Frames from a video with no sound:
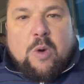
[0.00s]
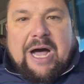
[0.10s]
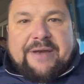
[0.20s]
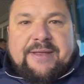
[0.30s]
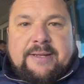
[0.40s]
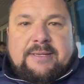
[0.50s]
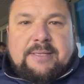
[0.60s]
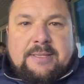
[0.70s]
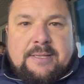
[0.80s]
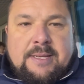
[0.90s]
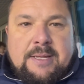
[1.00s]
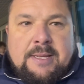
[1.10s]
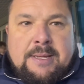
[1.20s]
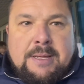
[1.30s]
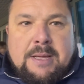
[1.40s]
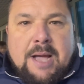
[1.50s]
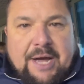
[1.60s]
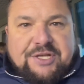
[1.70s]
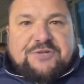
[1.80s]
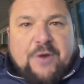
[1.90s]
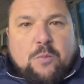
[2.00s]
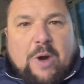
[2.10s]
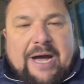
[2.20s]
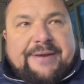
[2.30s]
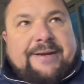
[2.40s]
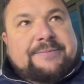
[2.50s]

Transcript: 1. Huddersfield 1.